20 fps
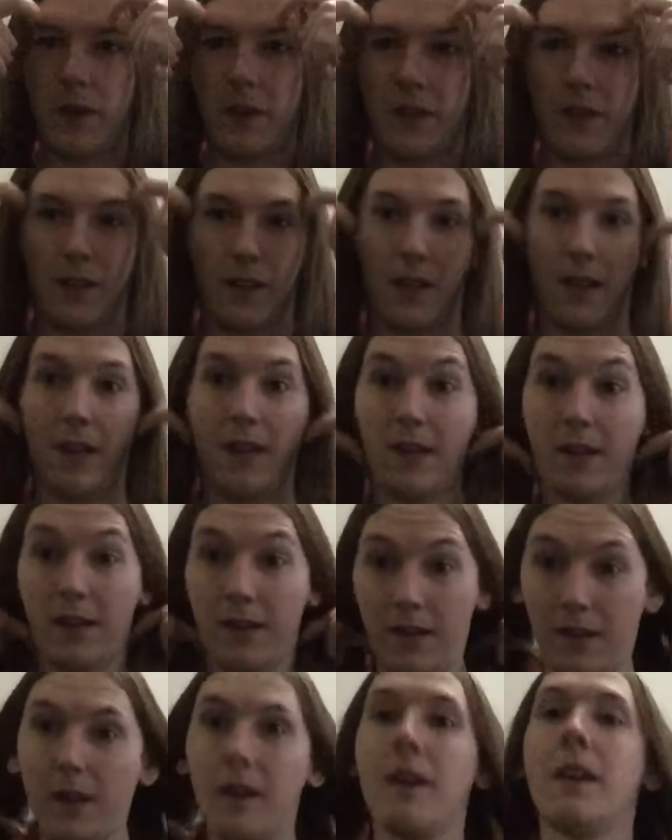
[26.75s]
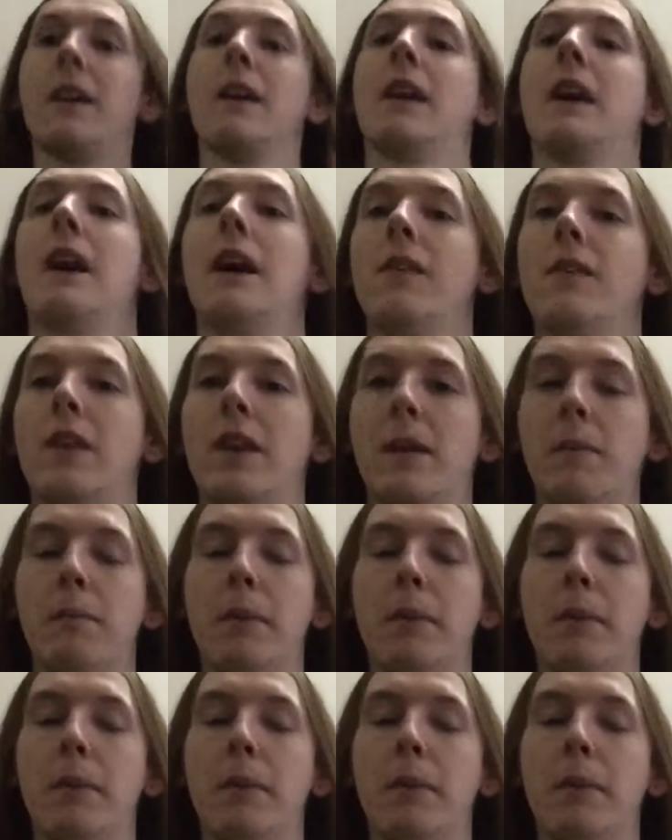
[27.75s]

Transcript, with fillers: I just didn't have any